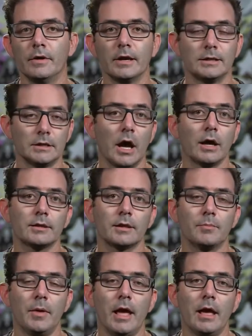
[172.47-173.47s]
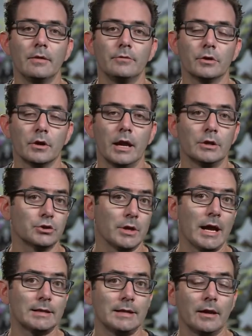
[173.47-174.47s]
very toxic behavior and
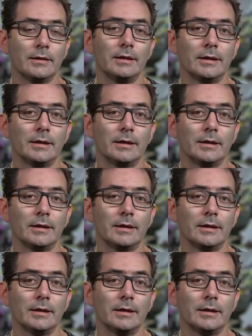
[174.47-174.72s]
track down